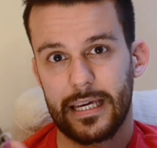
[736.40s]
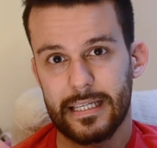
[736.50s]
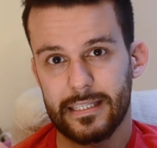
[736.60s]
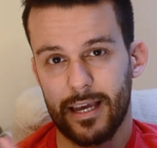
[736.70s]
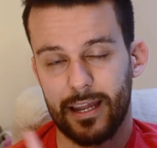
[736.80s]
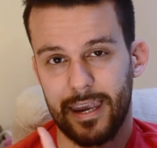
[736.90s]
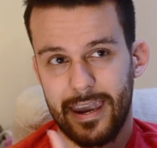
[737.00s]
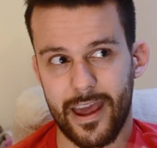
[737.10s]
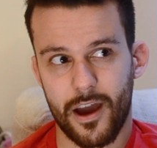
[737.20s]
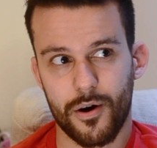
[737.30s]
is that
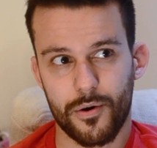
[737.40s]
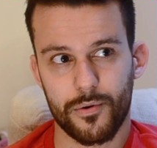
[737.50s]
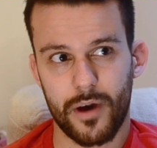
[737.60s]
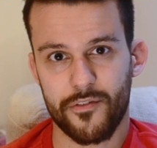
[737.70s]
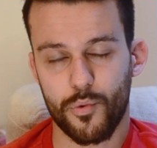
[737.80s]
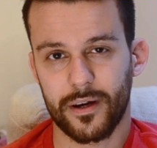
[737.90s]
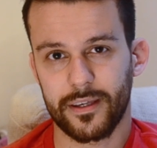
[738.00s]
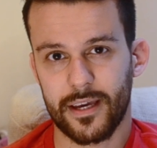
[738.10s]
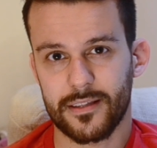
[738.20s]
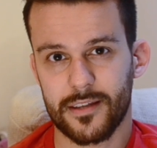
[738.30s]
now everyone
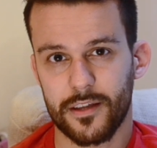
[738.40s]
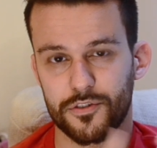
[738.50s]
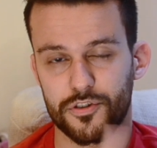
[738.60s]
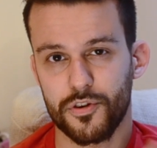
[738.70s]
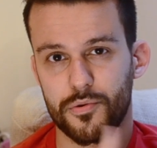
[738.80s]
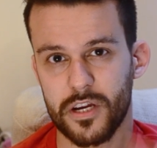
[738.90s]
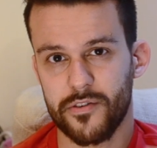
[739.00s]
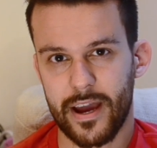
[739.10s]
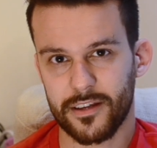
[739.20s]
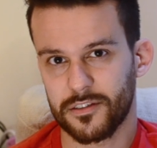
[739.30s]
gets a
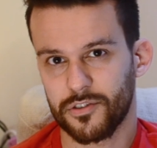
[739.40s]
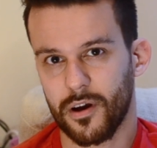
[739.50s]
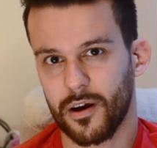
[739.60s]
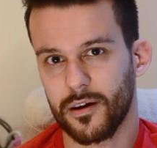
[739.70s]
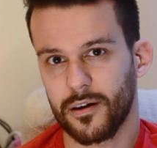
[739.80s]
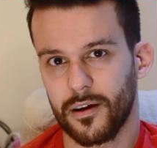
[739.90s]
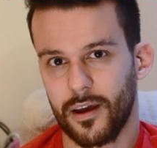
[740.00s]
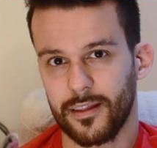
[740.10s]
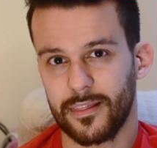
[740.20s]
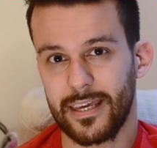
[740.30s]
two-year extra
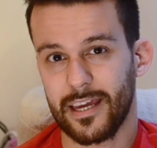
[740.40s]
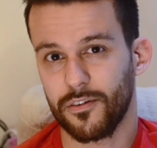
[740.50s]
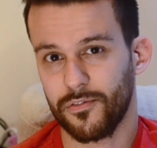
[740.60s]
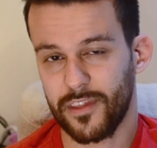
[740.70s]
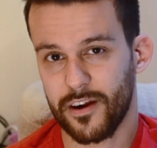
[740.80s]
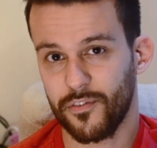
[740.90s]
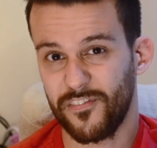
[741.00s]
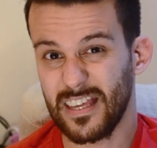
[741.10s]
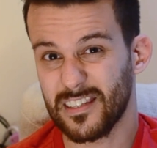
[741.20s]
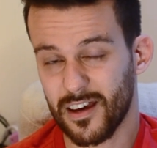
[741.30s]
at the end of their
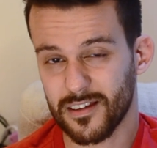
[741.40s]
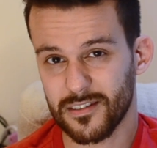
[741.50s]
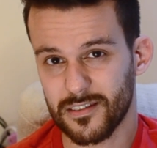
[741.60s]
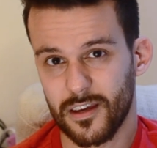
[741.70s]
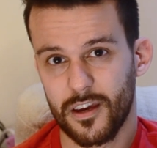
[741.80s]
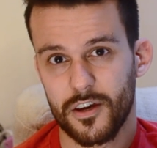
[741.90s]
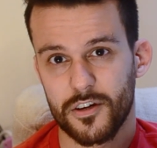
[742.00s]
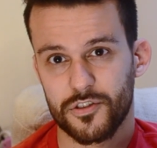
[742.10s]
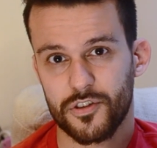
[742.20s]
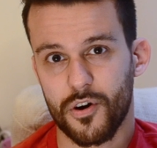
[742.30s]
visas.
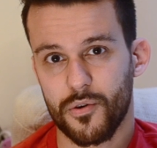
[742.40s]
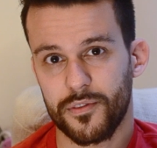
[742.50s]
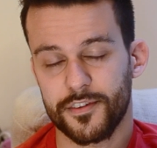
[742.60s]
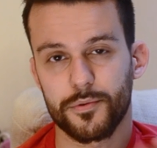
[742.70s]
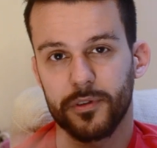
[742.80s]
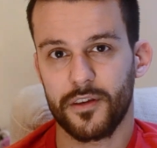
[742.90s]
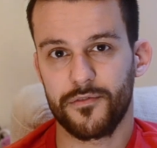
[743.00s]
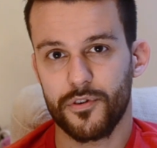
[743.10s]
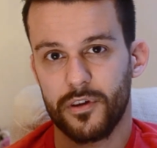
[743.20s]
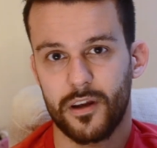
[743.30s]
So this will
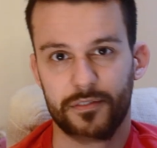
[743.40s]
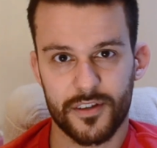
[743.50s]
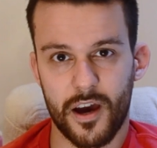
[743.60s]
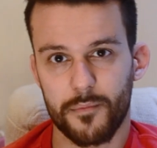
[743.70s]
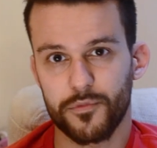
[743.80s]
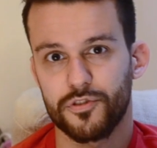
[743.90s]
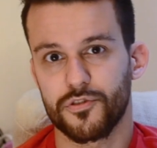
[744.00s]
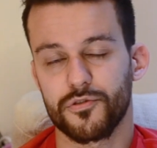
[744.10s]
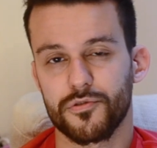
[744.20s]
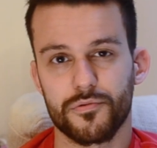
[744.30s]
give you enough time
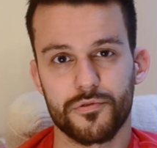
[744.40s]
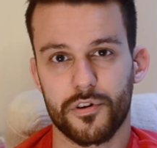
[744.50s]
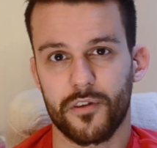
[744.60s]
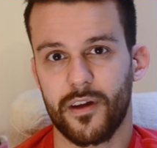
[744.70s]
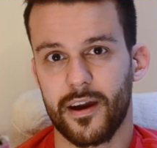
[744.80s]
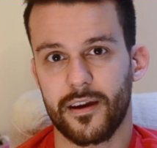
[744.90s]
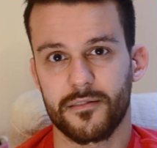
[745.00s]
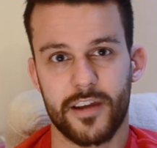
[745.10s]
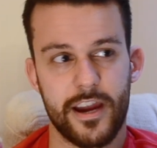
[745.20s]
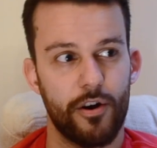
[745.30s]
to sort of
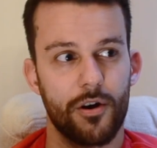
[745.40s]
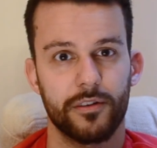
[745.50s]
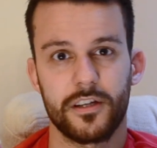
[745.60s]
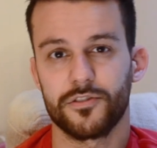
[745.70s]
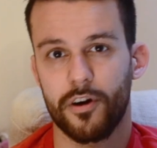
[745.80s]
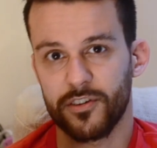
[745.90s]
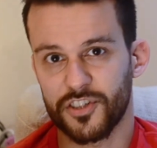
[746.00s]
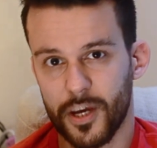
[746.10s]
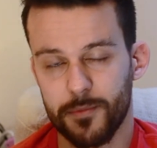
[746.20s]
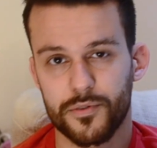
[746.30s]
like take on
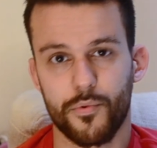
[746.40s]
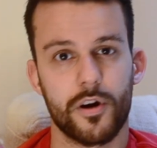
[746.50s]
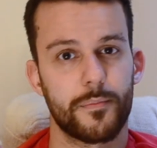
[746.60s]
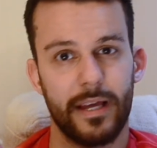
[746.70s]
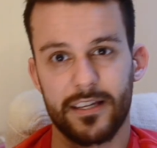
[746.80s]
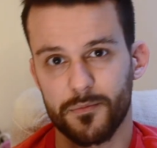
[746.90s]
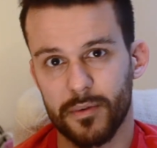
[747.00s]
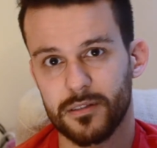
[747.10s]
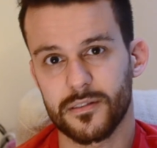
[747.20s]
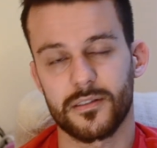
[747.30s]
internships, work
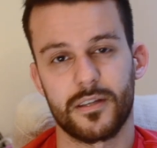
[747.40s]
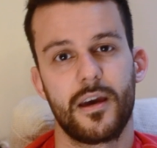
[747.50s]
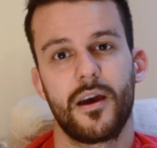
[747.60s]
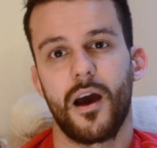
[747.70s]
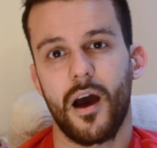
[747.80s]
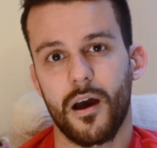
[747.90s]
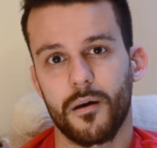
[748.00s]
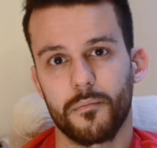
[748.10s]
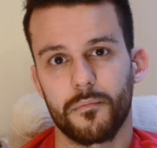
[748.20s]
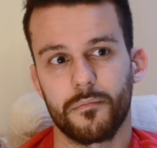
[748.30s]
placements,
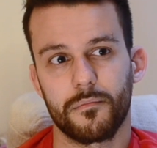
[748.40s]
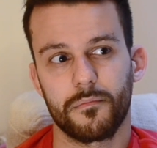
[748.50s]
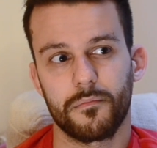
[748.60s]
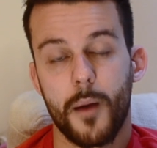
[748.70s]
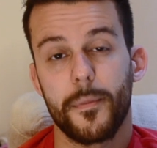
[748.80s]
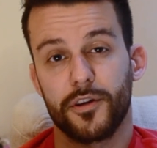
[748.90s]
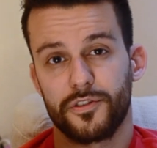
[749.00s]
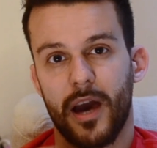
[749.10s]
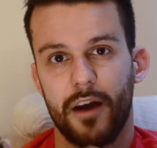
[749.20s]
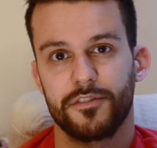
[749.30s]
um, because
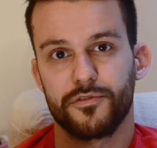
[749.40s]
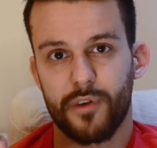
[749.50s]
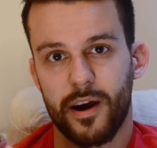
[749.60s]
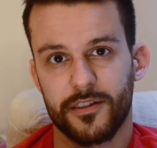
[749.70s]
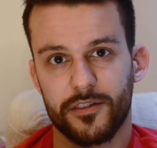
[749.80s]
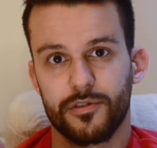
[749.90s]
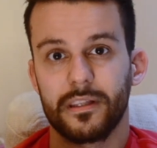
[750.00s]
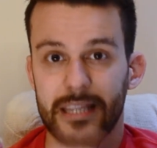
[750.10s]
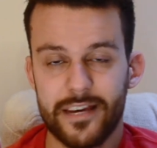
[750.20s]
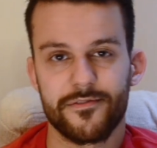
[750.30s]
you have the right to
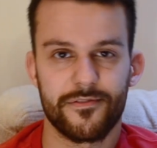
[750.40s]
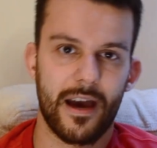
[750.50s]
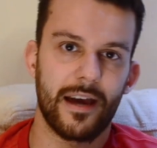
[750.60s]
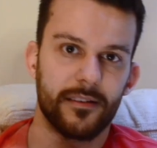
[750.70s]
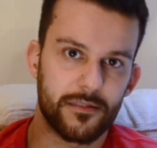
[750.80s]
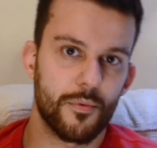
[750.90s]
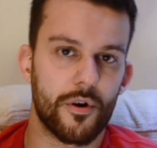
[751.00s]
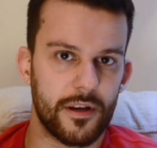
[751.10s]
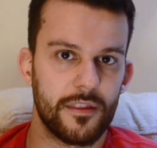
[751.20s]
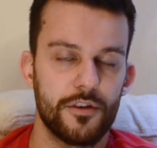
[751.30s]
live and
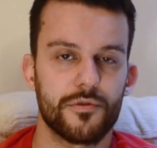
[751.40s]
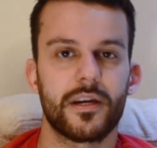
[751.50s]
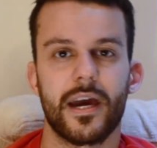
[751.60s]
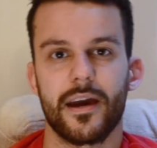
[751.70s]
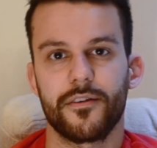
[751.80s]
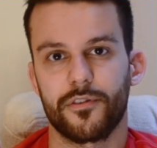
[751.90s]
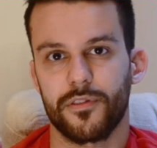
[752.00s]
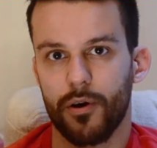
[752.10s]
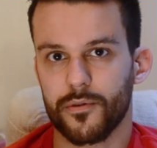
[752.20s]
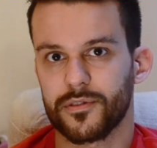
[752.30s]
work in the U K for
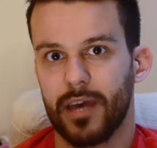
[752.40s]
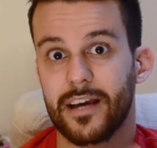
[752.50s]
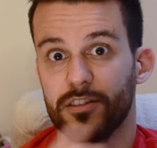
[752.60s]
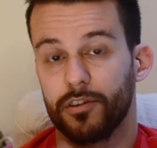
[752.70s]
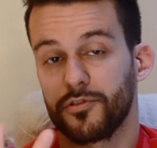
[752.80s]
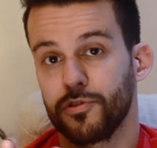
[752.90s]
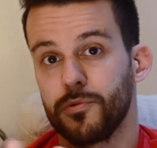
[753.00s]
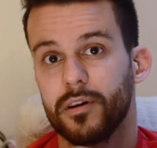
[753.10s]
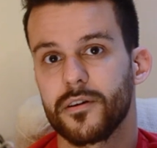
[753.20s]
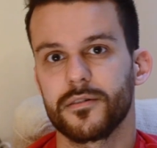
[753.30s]
those extra two
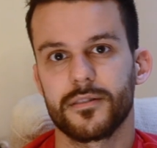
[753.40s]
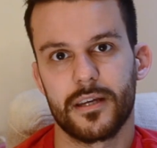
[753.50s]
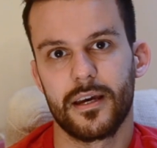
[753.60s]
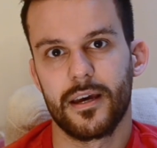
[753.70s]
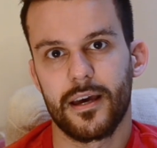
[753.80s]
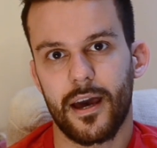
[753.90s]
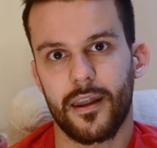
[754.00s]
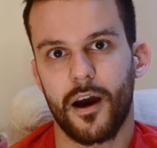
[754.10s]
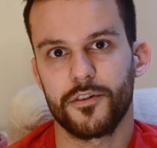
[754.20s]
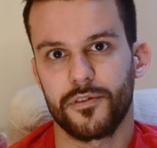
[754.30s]
years.
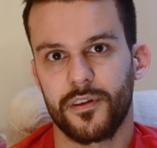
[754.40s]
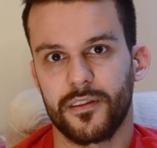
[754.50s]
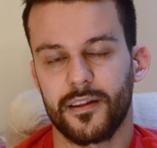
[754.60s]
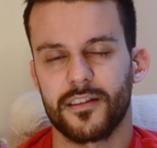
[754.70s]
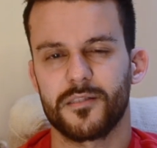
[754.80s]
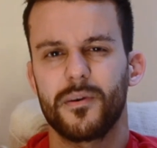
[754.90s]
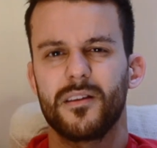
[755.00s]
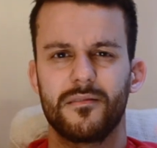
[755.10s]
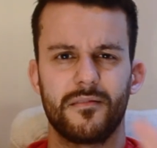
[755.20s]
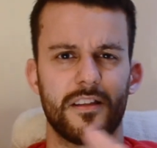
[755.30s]
And I do think that it's
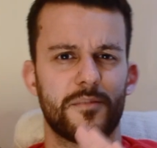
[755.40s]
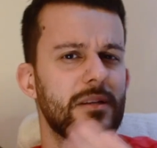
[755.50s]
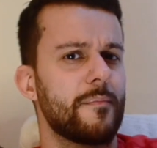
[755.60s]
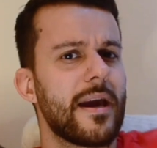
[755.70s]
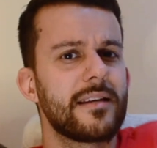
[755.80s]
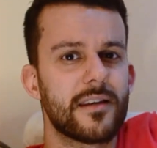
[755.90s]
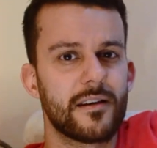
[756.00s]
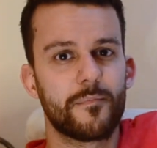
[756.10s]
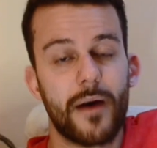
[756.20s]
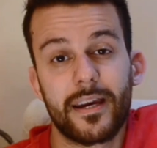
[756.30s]
been it's been
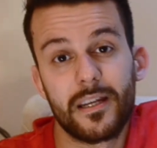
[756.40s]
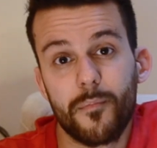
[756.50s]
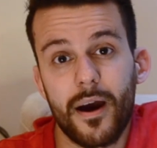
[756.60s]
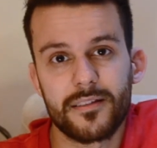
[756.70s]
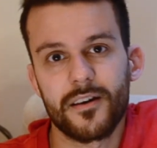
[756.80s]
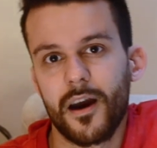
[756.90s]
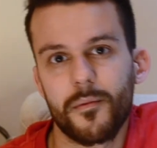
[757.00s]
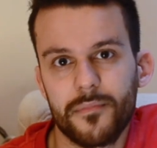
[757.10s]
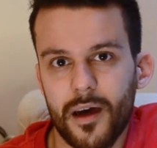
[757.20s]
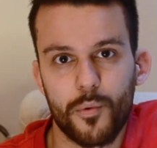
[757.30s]
amazing. Back in my
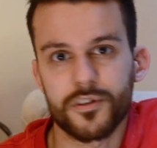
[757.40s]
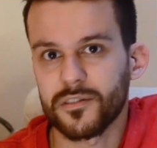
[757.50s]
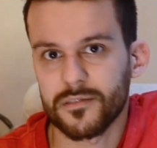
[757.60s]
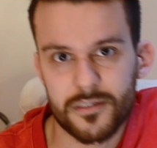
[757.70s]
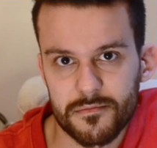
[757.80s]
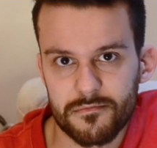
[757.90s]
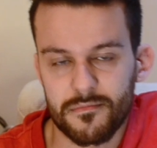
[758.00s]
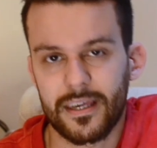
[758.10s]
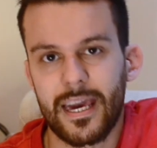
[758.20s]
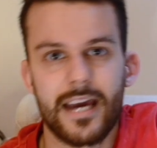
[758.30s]
time, that wasn't
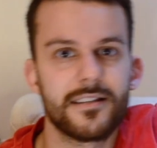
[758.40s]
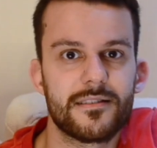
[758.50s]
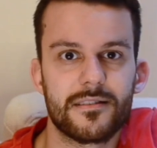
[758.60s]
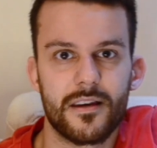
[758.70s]
the case.